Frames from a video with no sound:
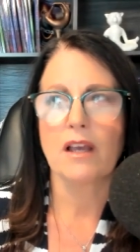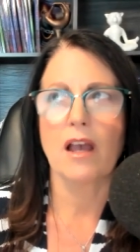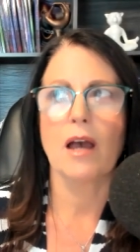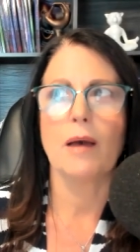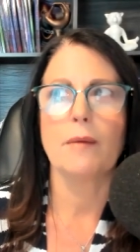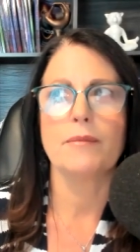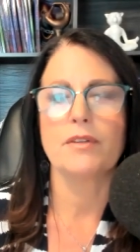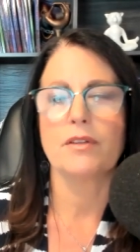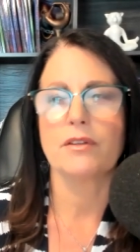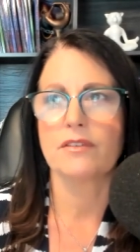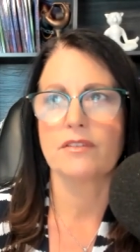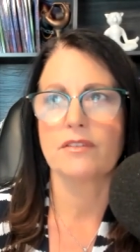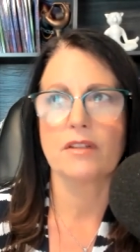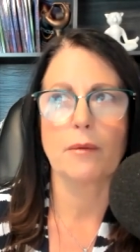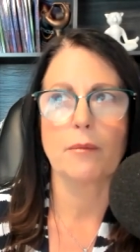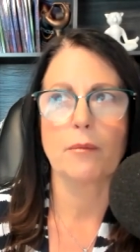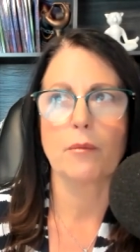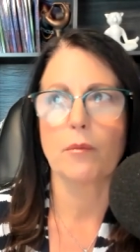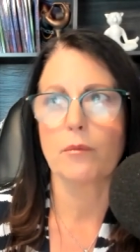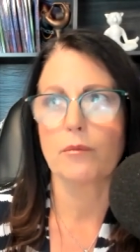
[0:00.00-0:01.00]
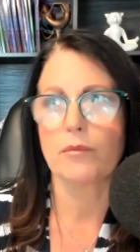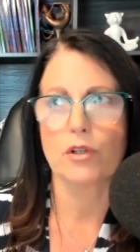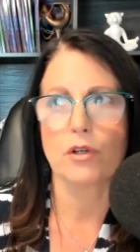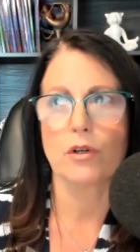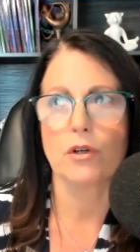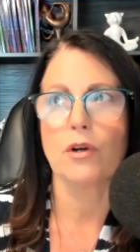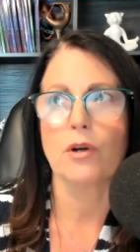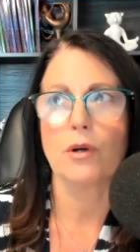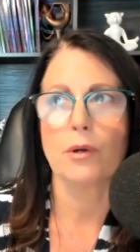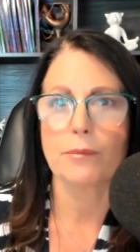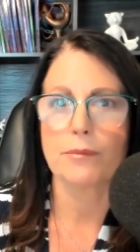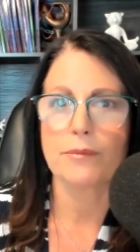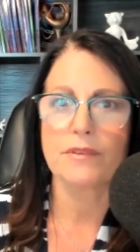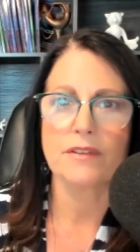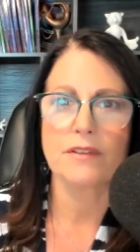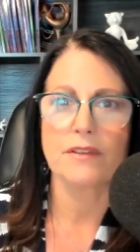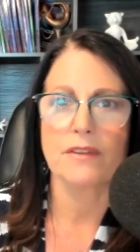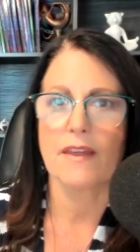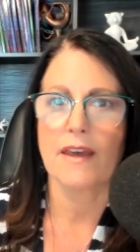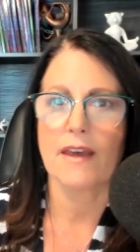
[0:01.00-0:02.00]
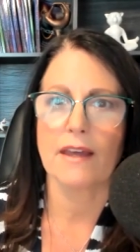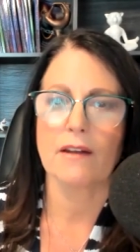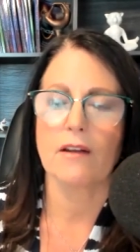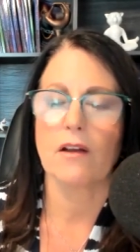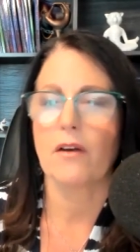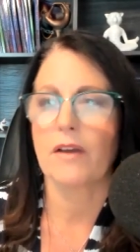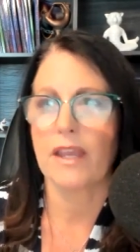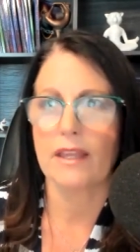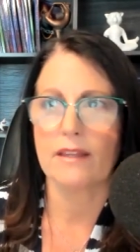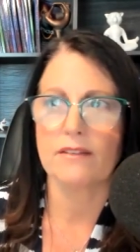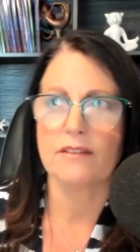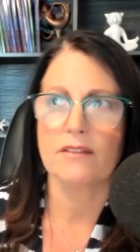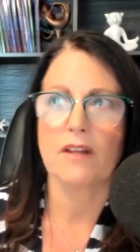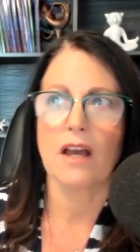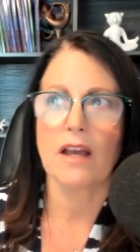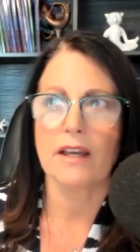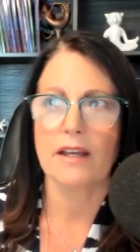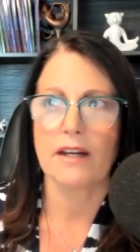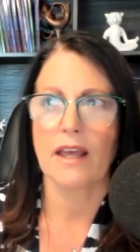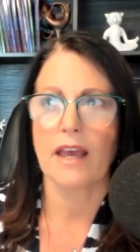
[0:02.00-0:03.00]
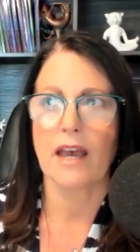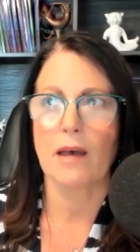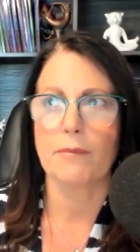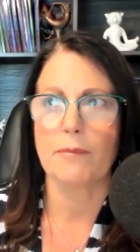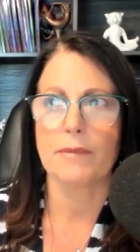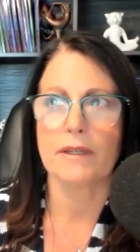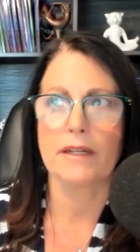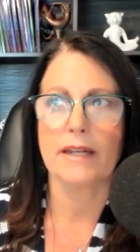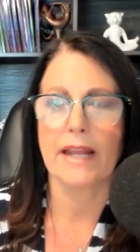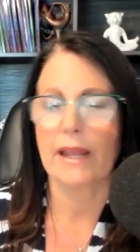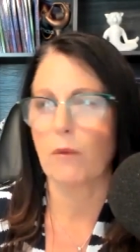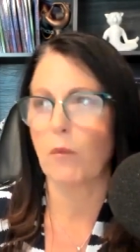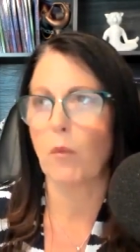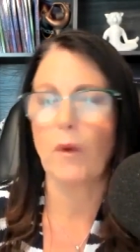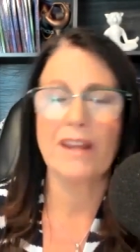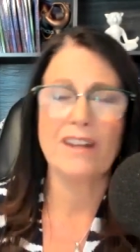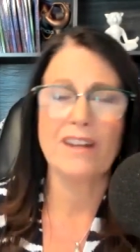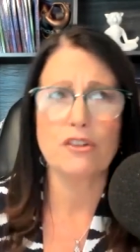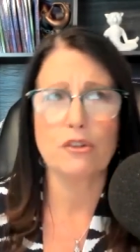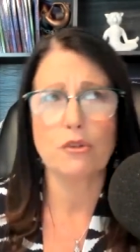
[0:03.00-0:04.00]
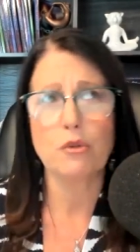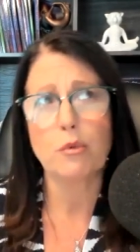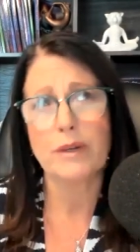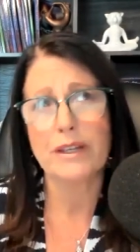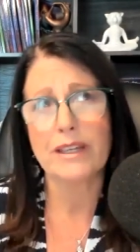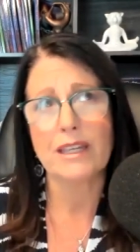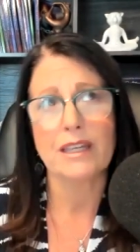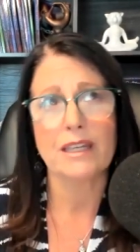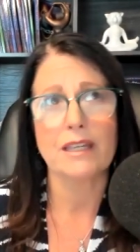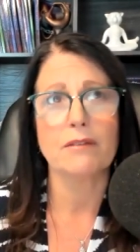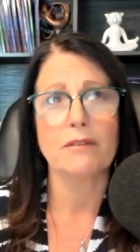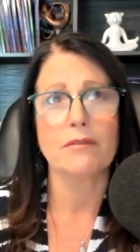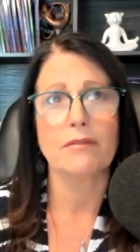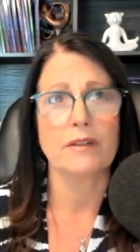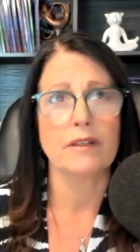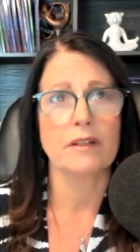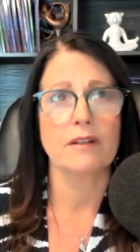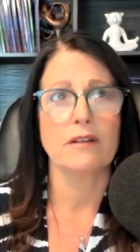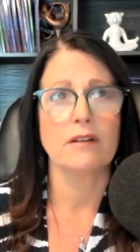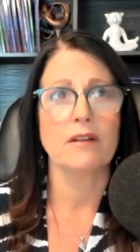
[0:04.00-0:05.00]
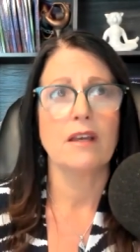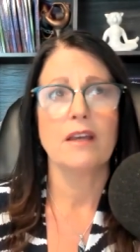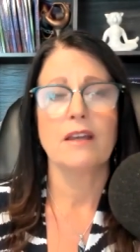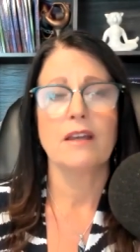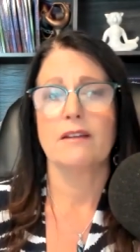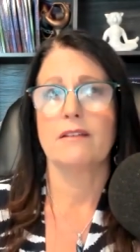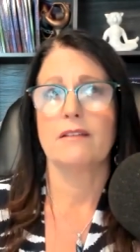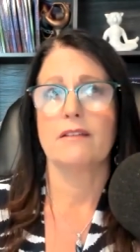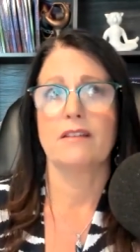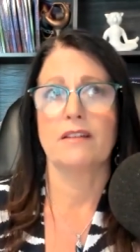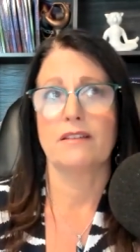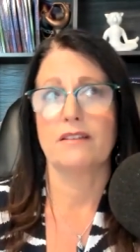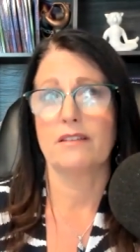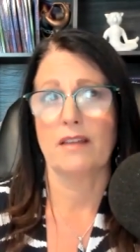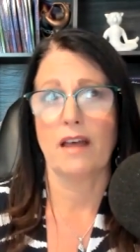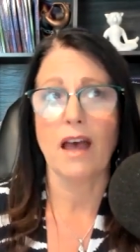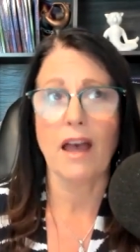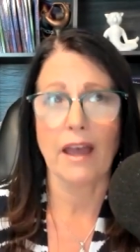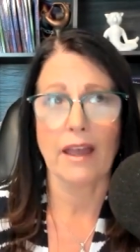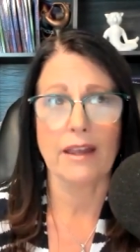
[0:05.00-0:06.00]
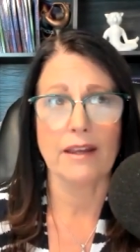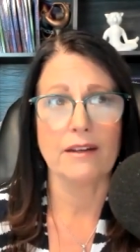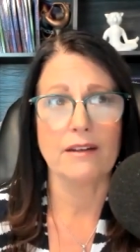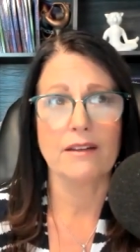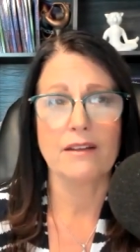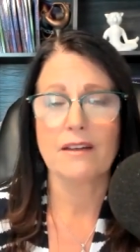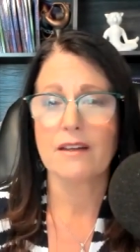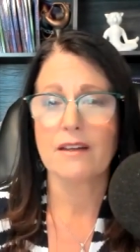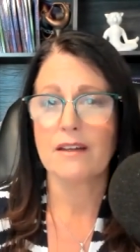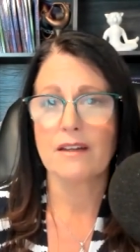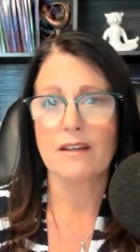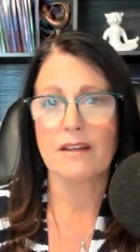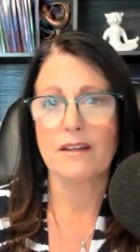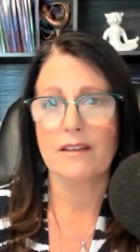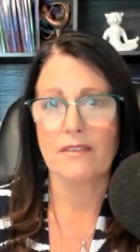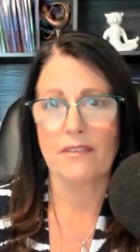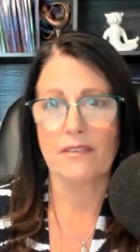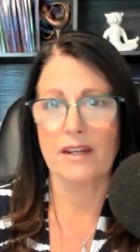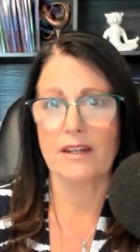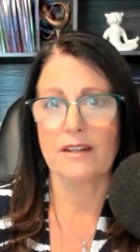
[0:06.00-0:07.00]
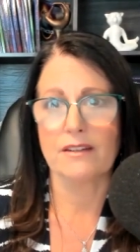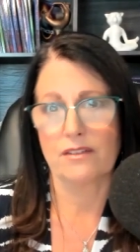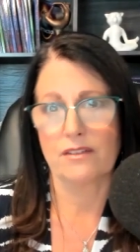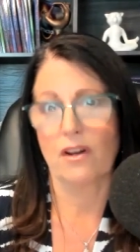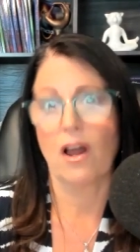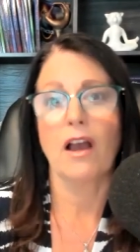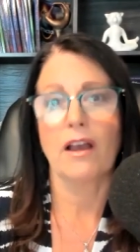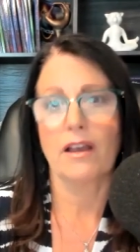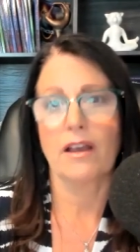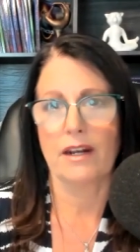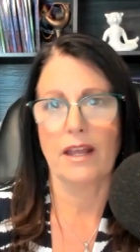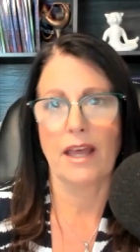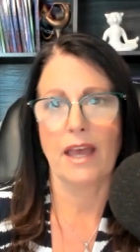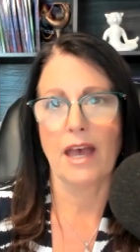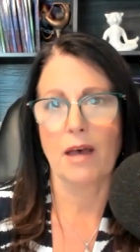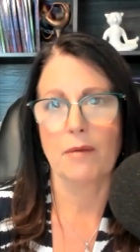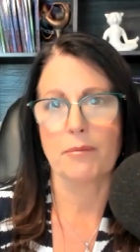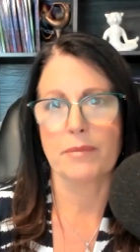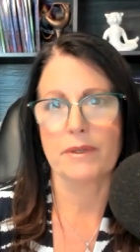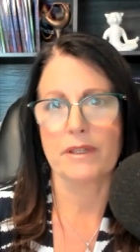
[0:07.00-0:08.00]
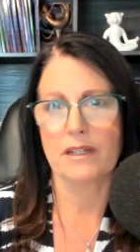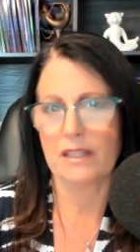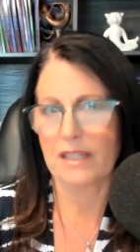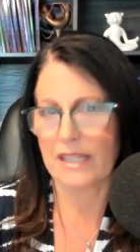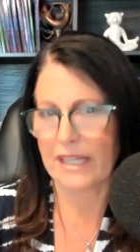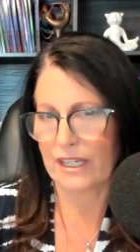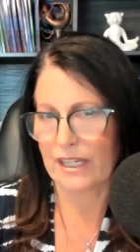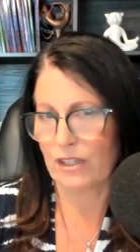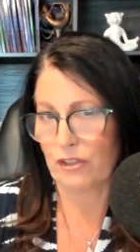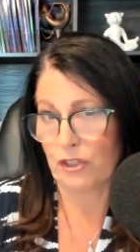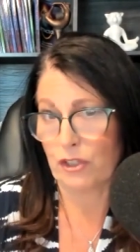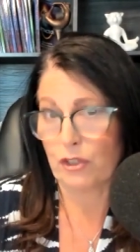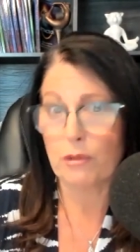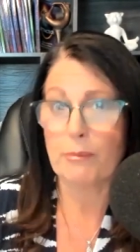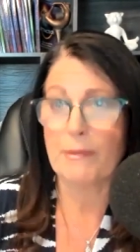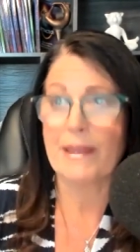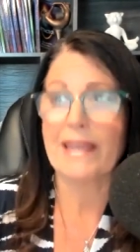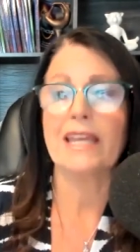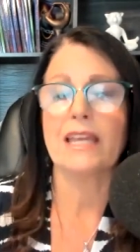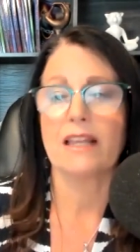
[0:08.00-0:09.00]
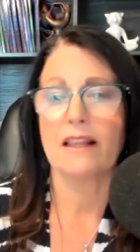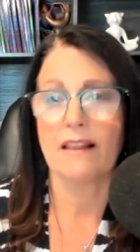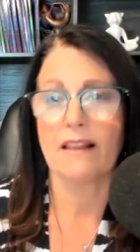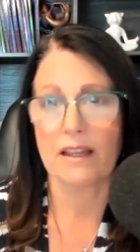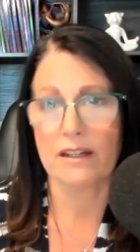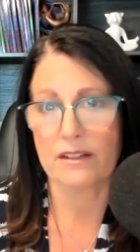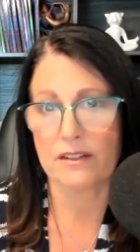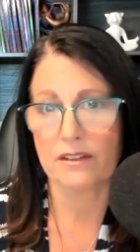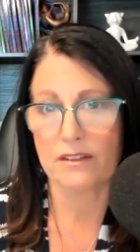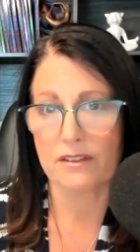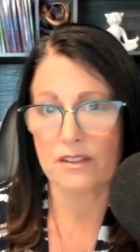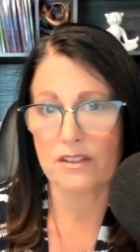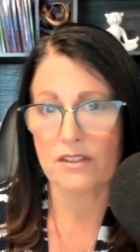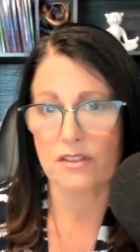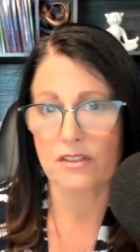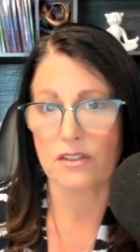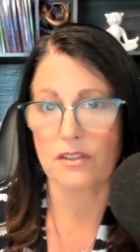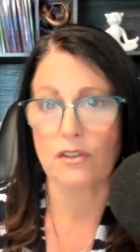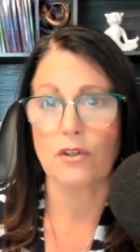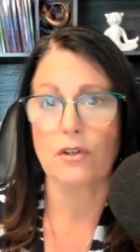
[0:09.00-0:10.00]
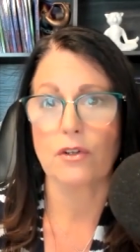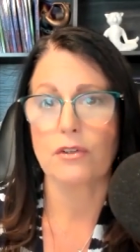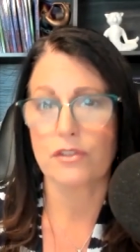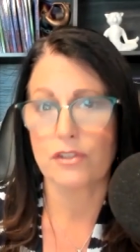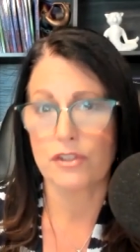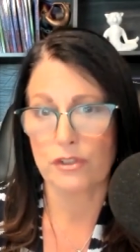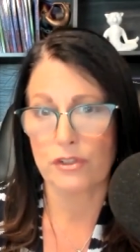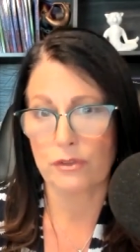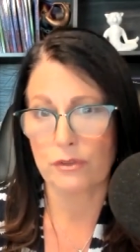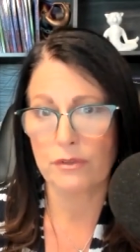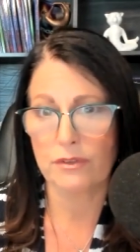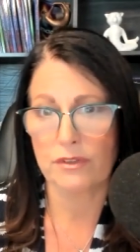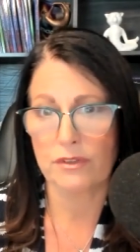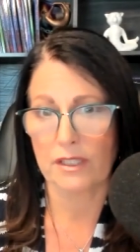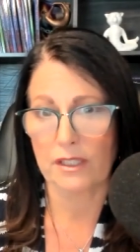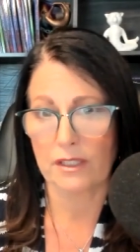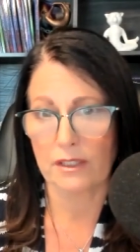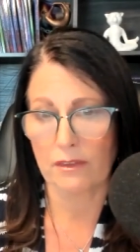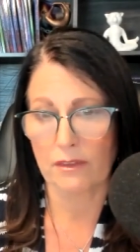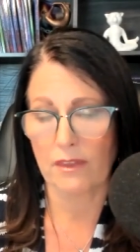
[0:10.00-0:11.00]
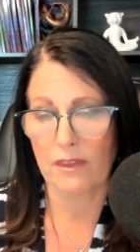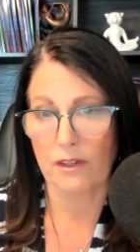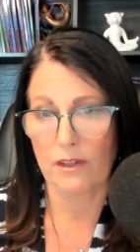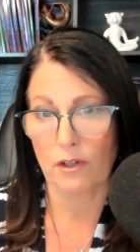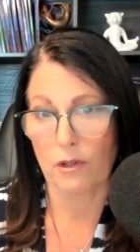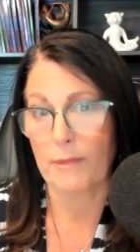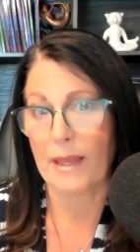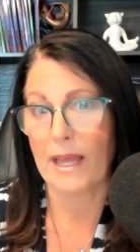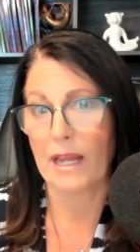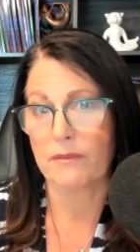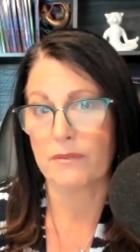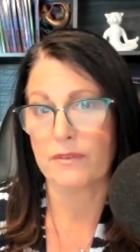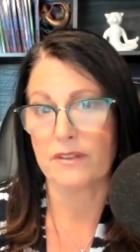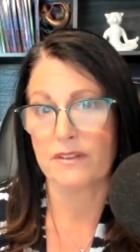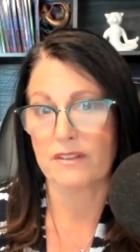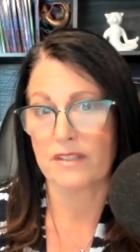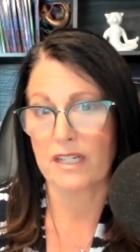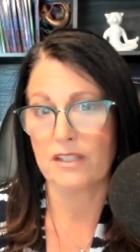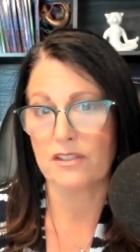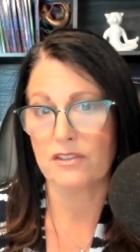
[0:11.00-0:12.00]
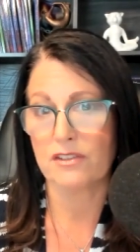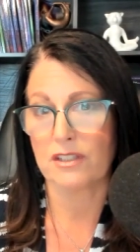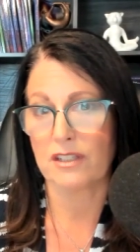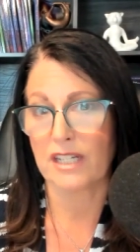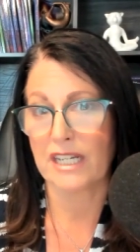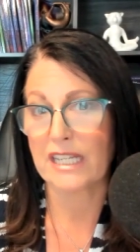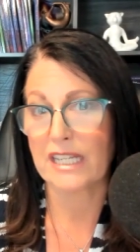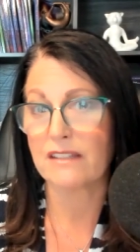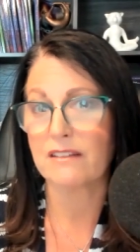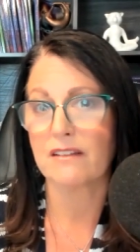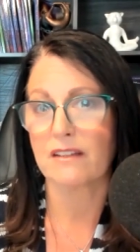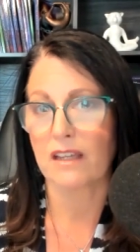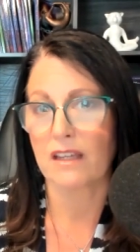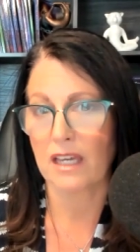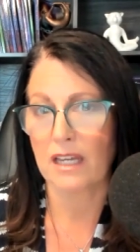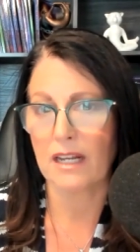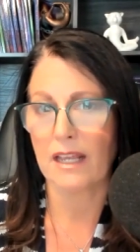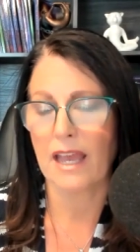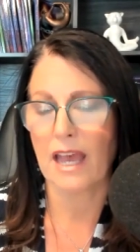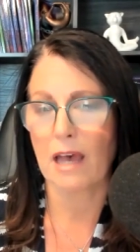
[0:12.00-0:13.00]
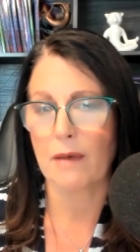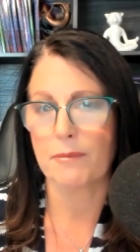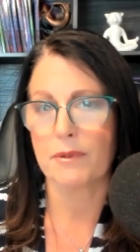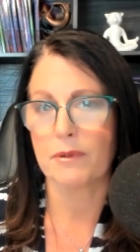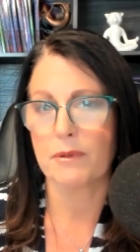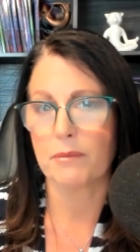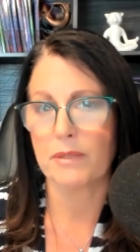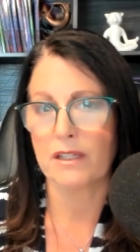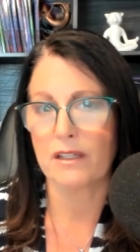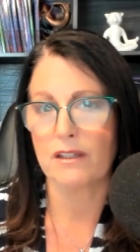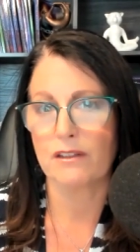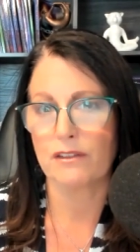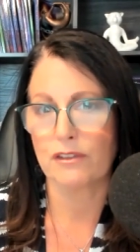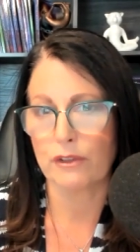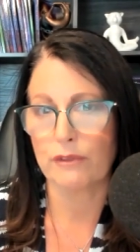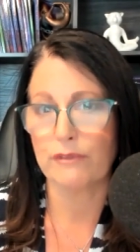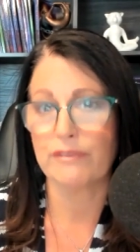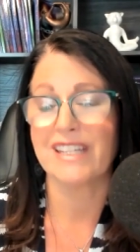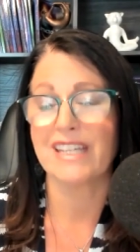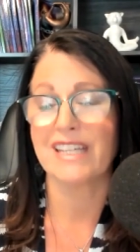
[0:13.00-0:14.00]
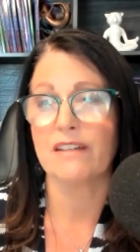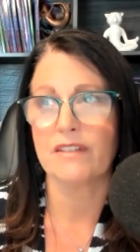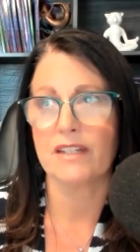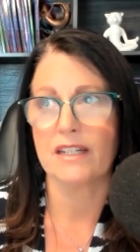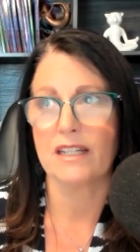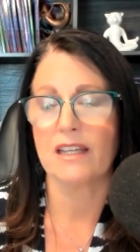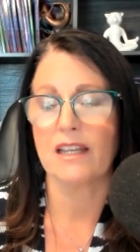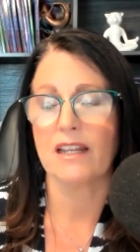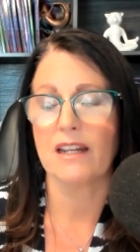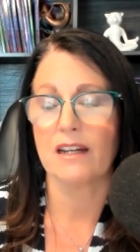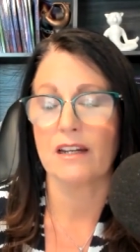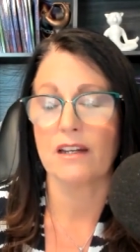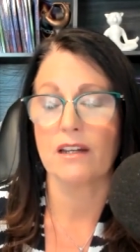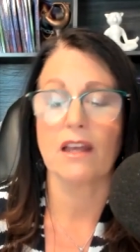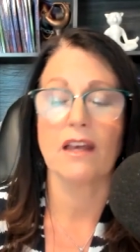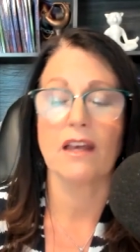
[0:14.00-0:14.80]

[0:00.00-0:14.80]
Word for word: come to some terms that okay it's not going to happen and when do we even decide that it's not going to happen like you're making that decision you're choosing that your manifestation isn't going to happen because you've given it an